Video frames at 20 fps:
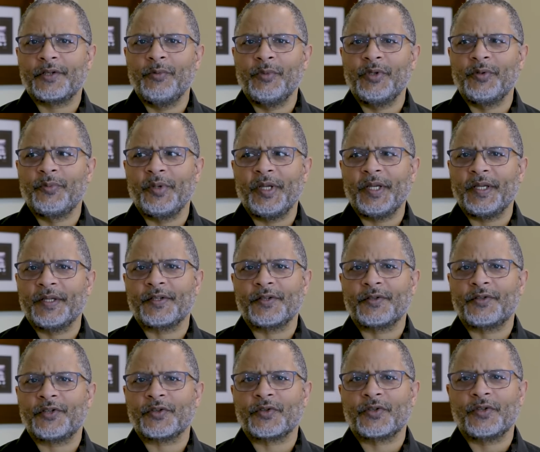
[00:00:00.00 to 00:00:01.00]
Human beings
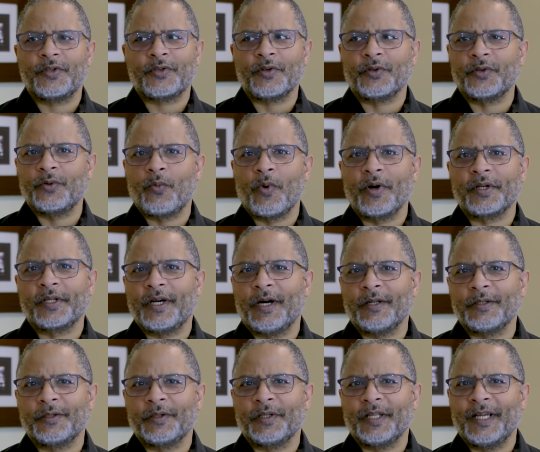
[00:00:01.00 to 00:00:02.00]
is just, there's only one
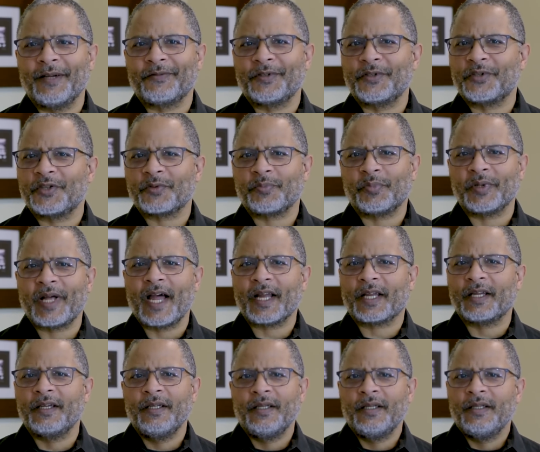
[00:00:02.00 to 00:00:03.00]
color left. It's just
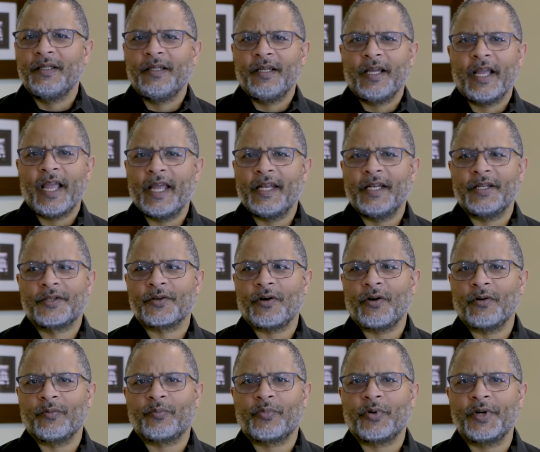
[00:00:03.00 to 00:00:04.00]
black, and it's
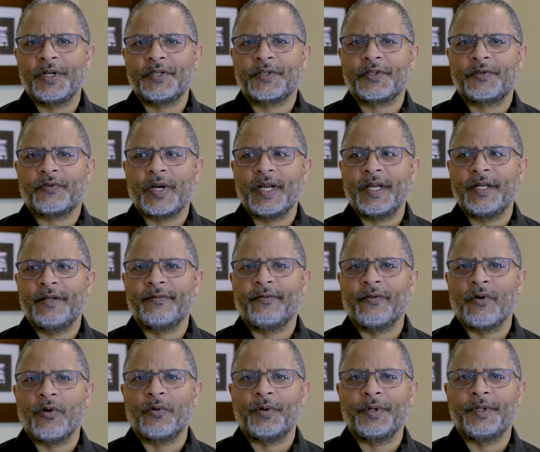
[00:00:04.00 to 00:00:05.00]
all pretty
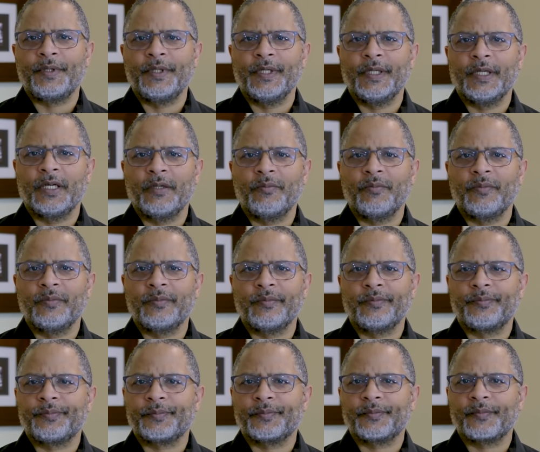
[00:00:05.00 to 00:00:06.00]
straightforward
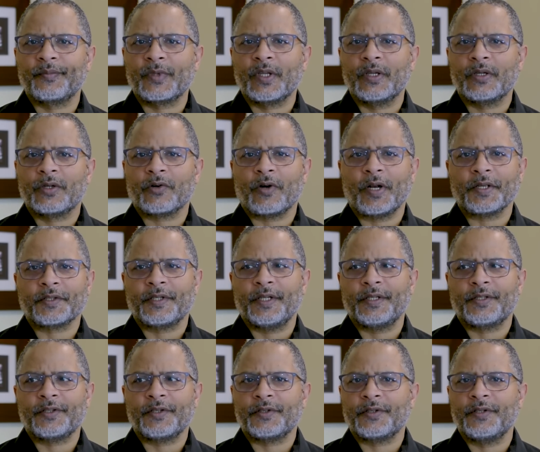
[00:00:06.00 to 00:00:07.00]
cross
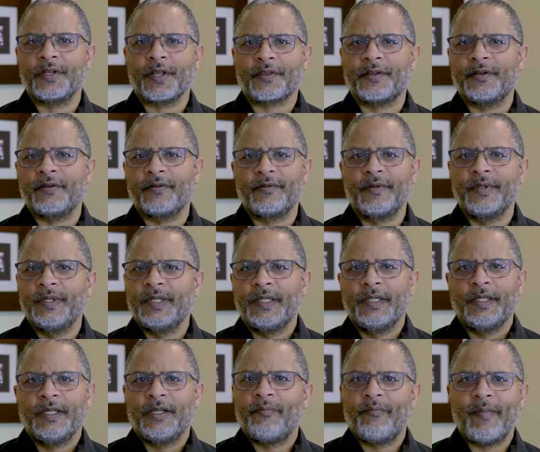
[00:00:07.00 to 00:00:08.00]
stitch. There's nothing
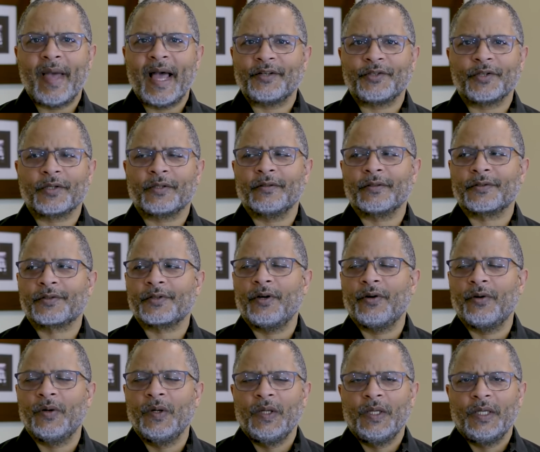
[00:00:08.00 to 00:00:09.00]
magical,
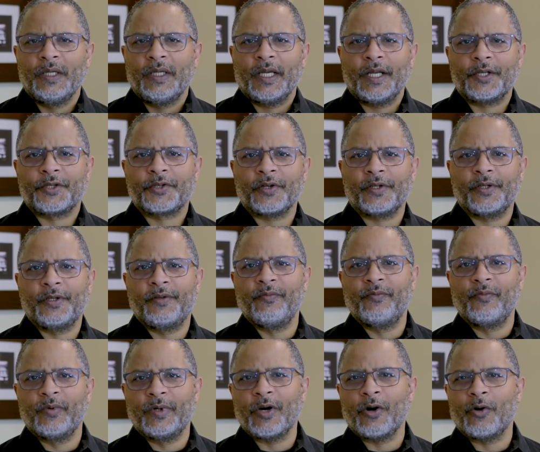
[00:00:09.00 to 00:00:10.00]
so it
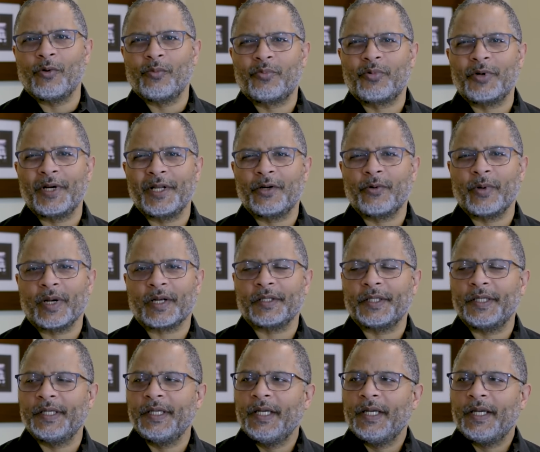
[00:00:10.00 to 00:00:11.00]
should go pretty
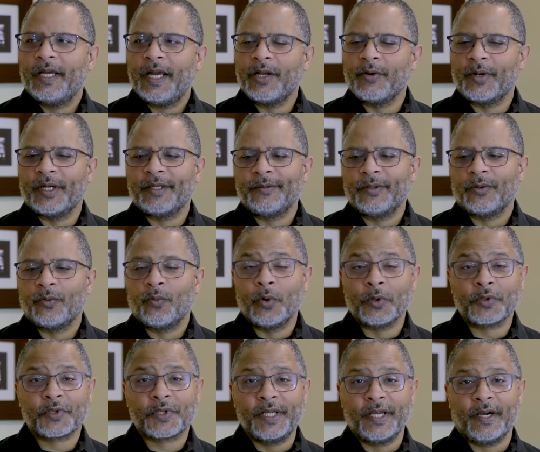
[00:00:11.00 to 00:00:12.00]
quickly. Anyway,
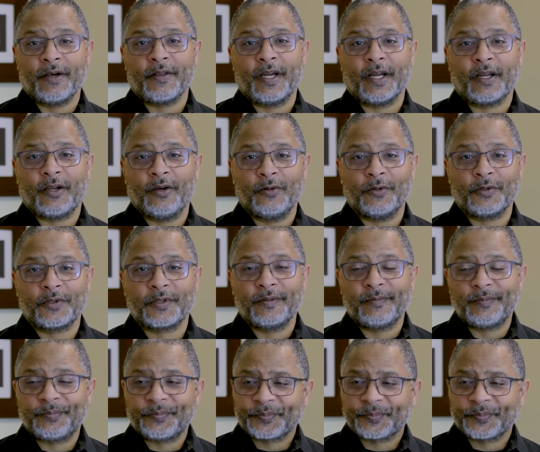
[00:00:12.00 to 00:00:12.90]
we'll see how that goes.